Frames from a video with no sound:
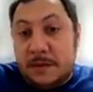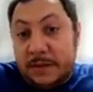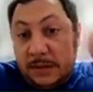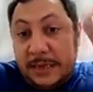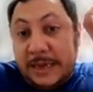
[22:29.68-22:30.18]

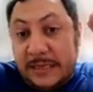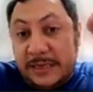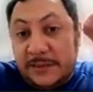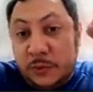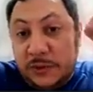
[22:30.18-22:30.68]
At a
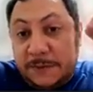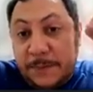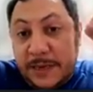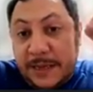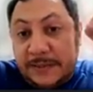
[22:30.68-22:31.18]
smooth
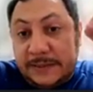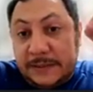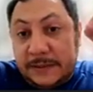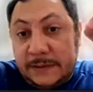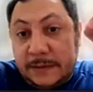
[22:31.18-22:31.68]
space,
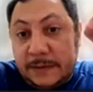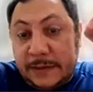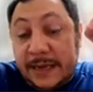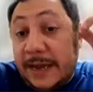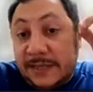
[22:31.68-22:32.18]

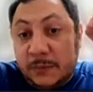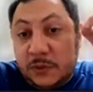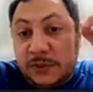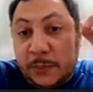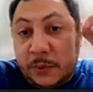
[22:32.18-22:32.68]
a
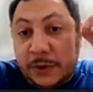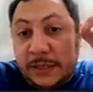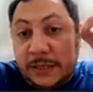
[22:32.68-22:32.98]
smooth point,